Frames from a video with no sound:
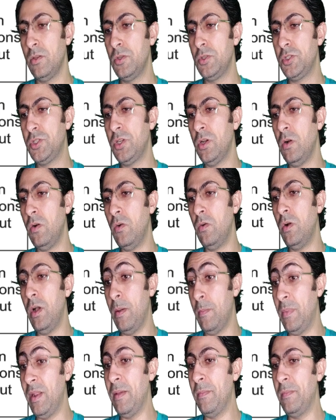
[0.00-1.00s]
show
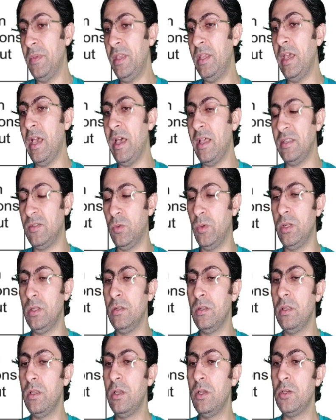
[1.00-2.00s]
a plant B as
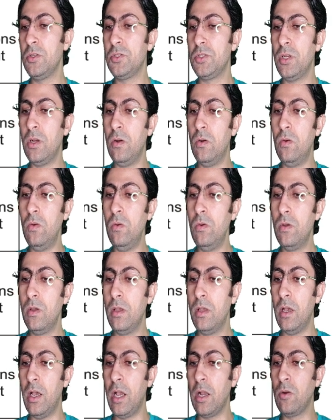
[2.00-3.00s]
well show
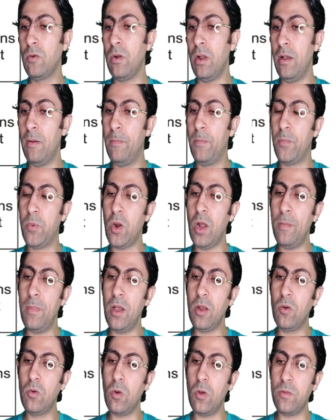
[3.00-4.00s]
a
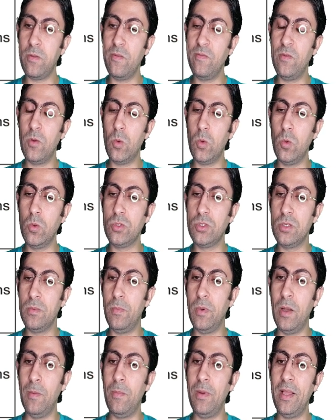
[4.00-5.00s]
proper growth of the root,
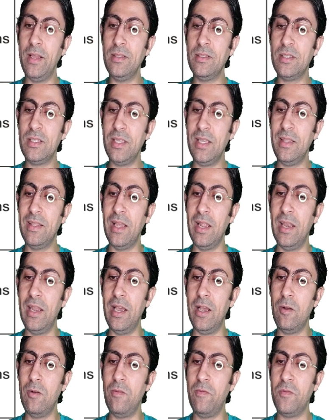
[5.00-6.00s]
but plant C, that
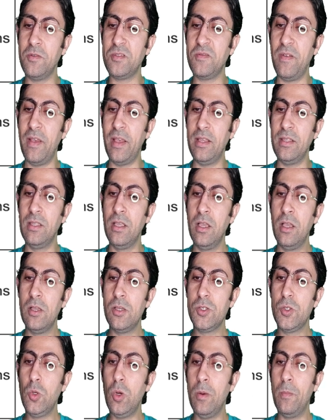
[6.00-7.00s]
lack of phosphate,
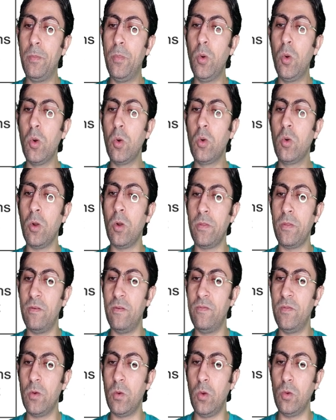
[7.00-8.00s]
show a poor growth
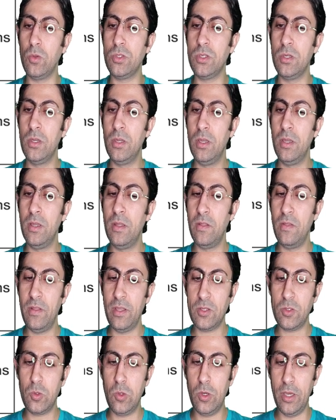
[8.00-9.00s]
of the root.
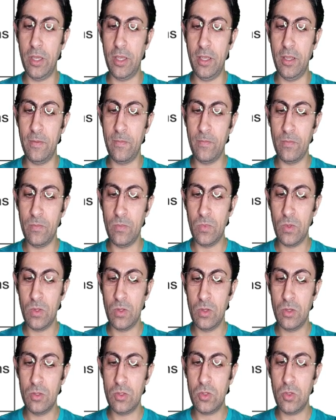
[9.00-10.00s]
That's why.
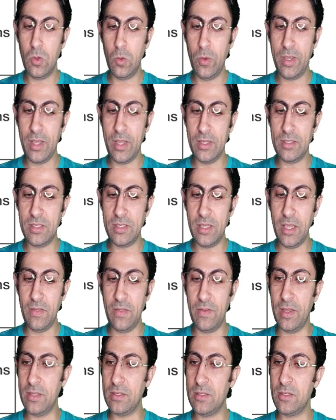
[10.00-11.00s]
So we can
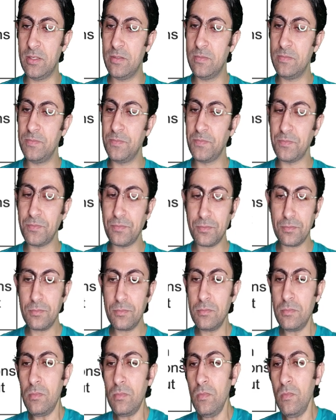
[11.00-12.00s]
say that
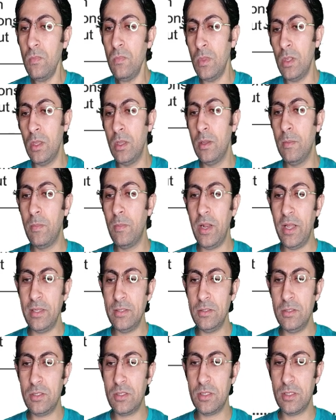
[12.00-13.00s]

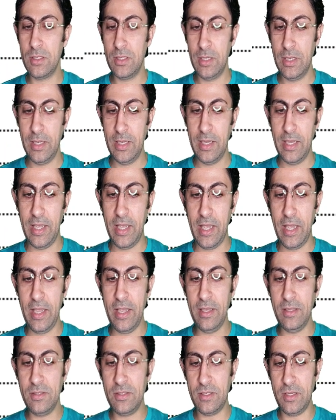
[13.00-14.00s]
plant
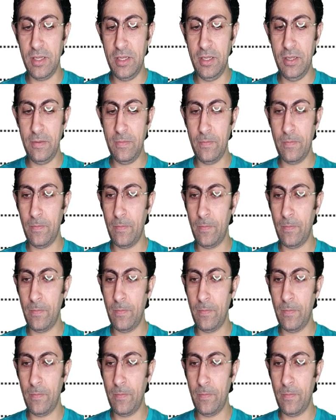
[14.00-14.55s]
A and C,